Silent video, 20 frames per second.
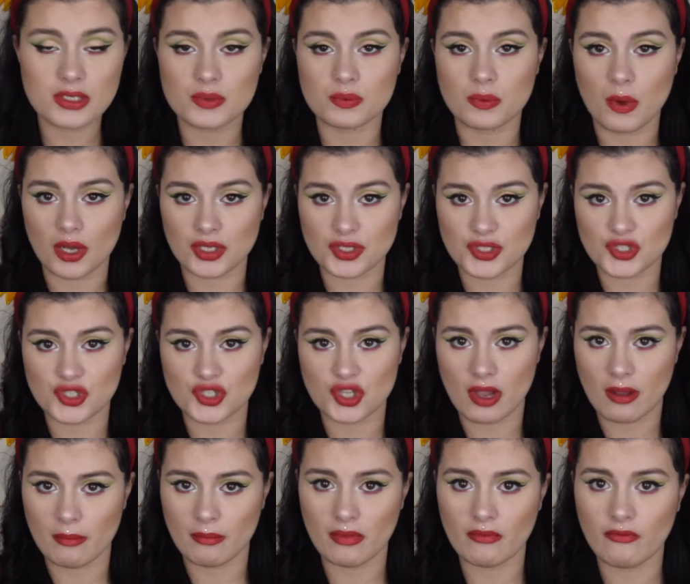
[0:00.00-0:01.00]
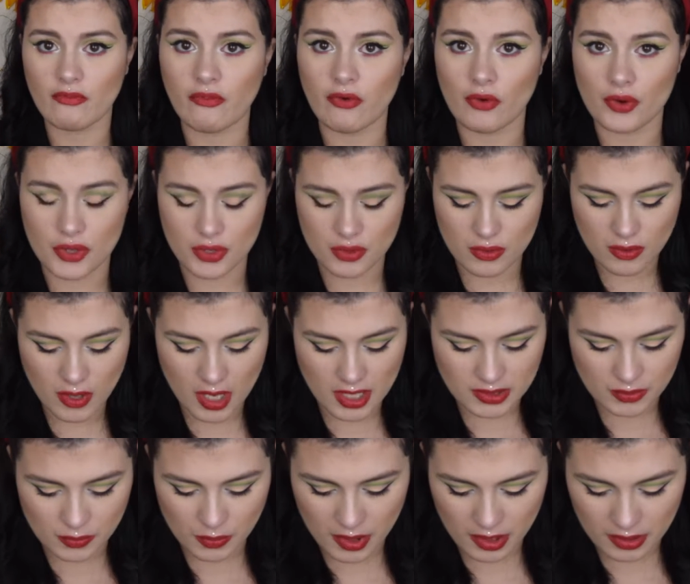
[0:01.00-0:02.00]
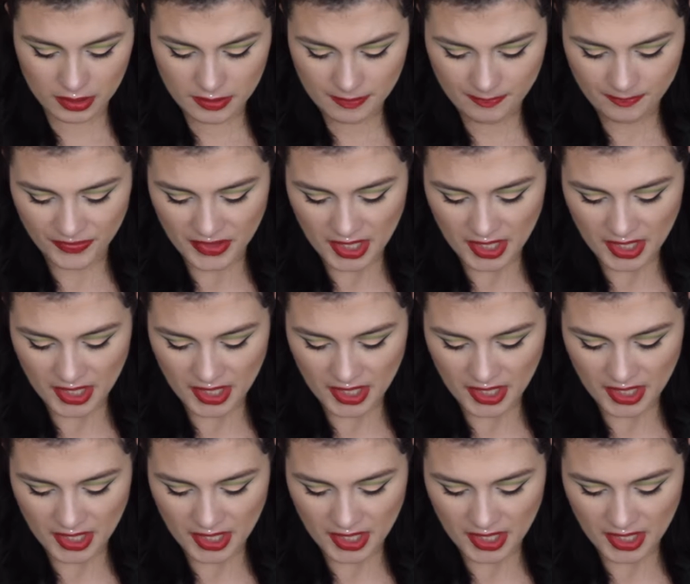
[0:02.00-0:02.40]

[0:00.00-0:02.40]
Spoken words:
swatch them for you as well.